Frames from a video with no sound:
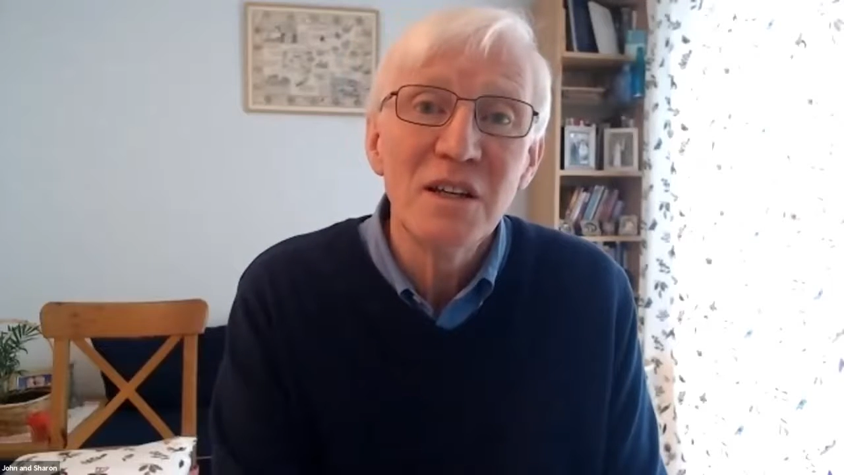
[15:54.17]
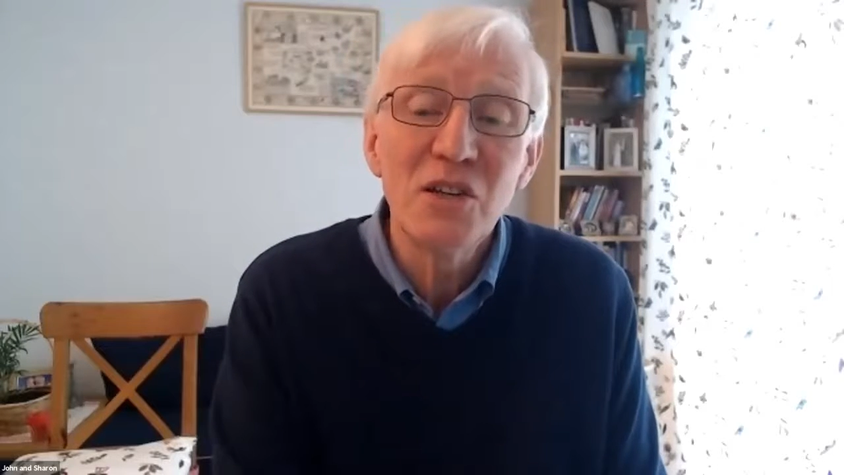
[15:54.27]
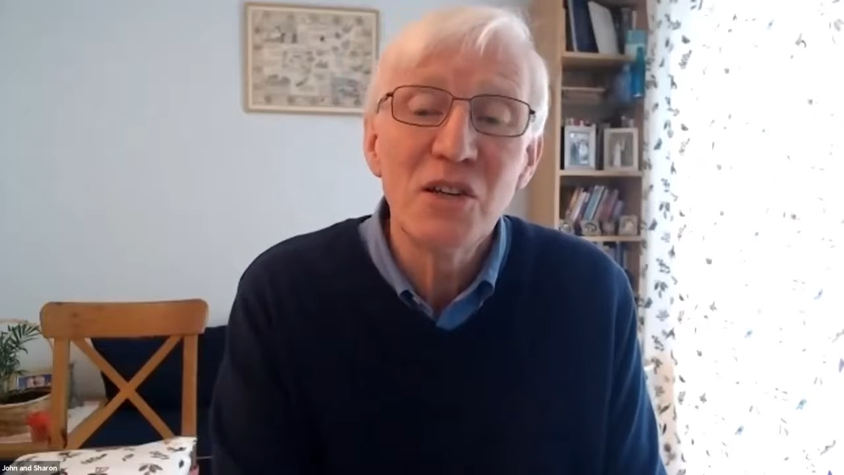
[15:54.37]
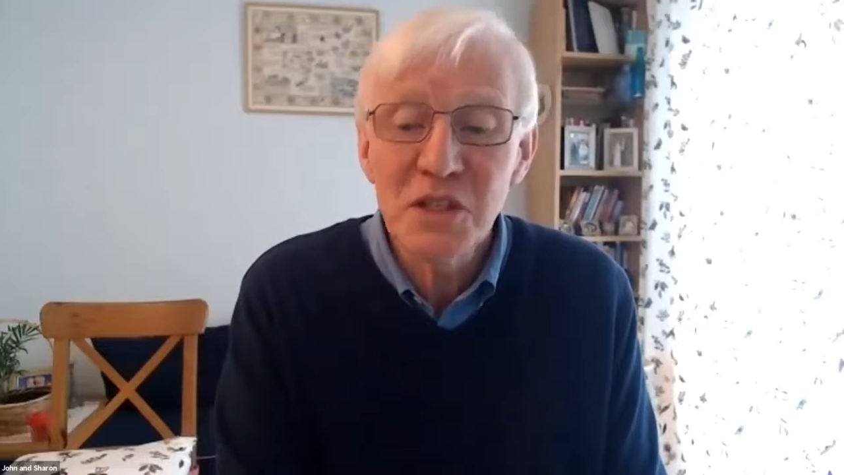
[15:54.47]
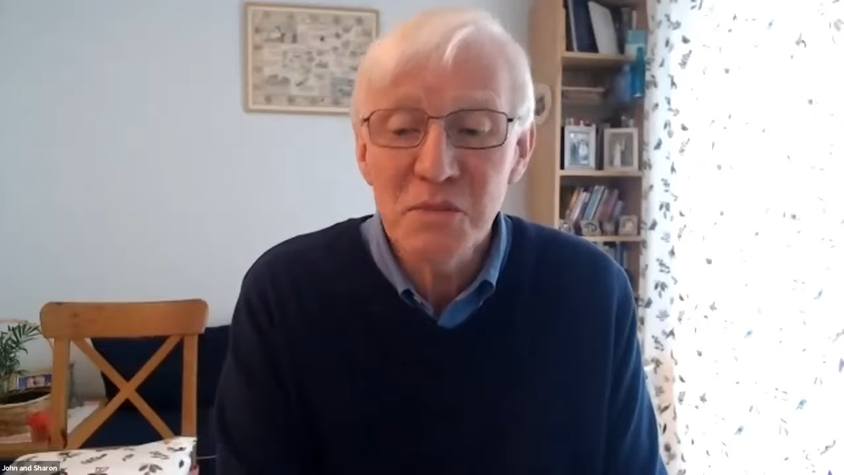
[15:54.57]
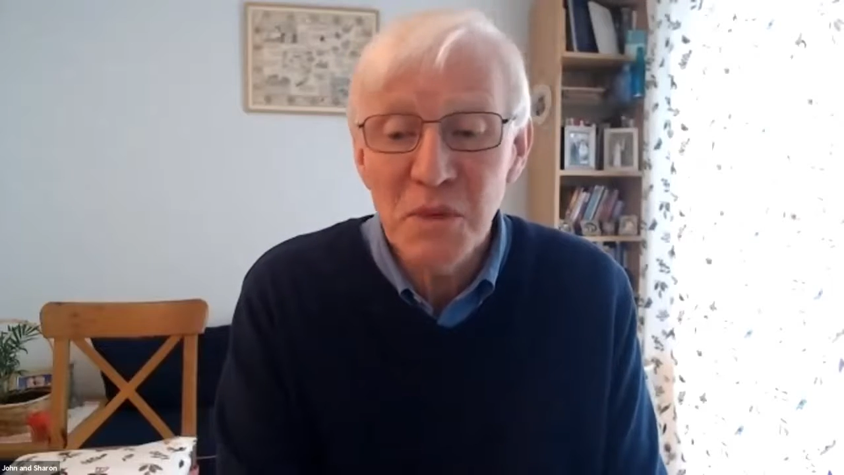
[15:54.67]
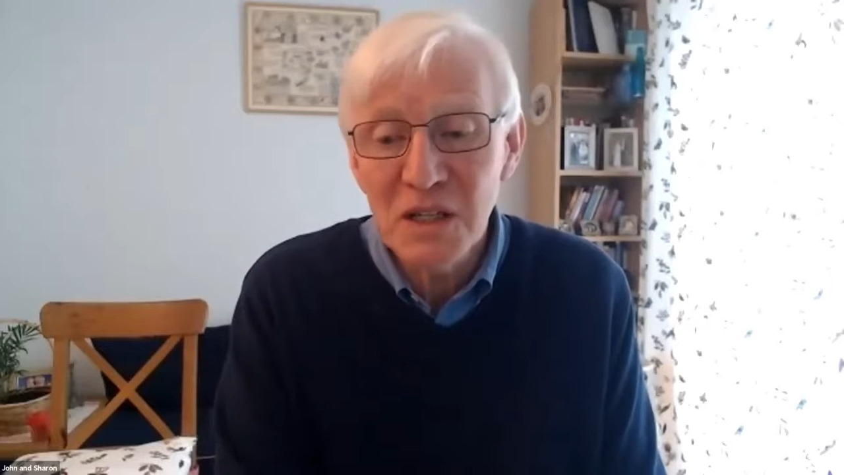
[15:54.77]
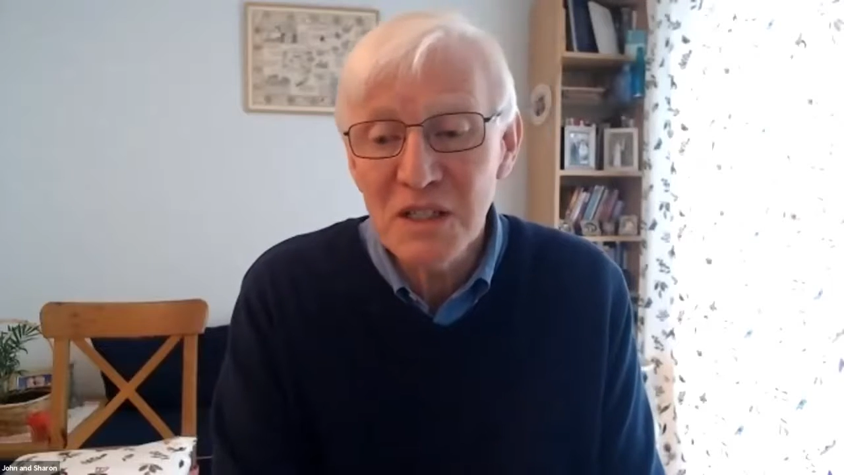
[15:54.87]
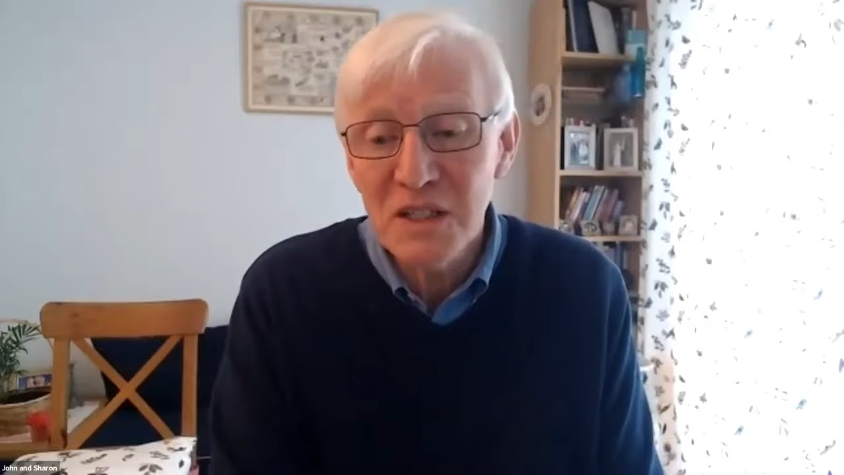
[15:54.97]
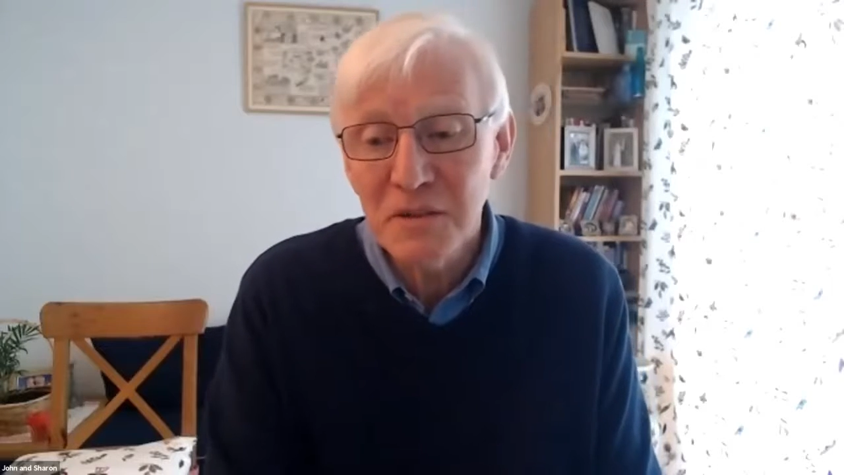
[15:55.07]
to his
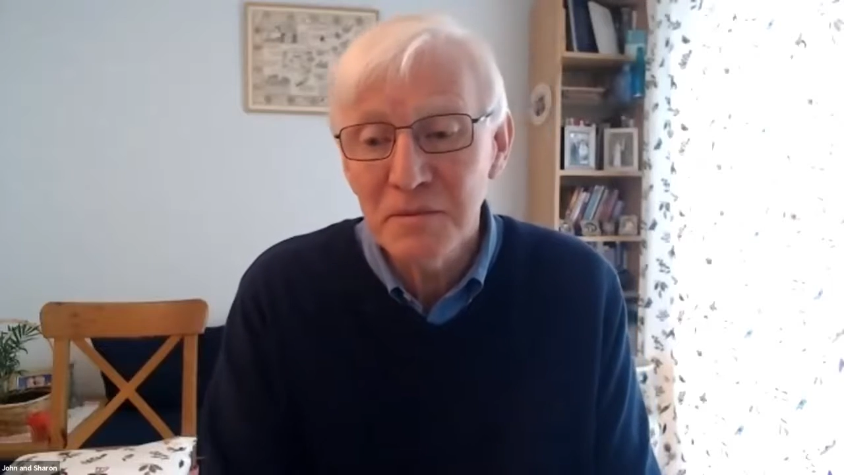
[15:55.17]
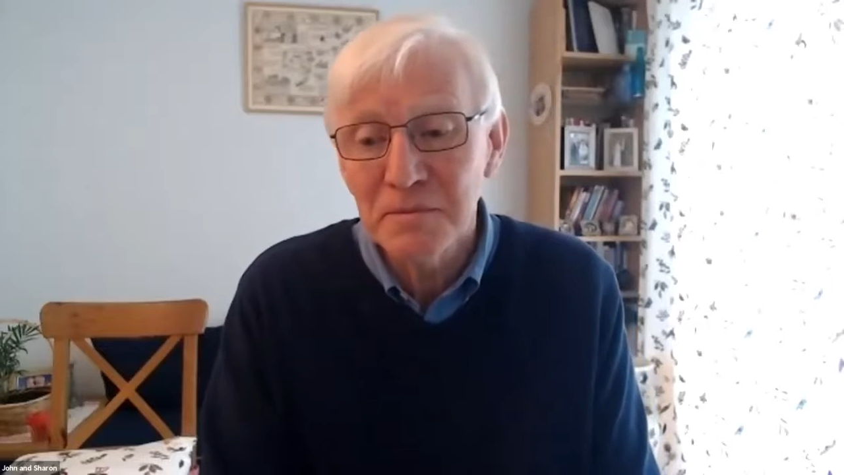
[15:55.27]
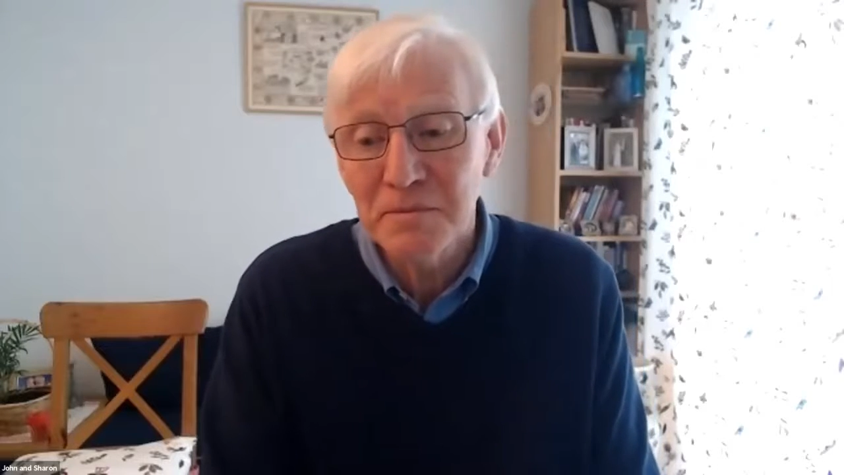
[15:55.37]
master.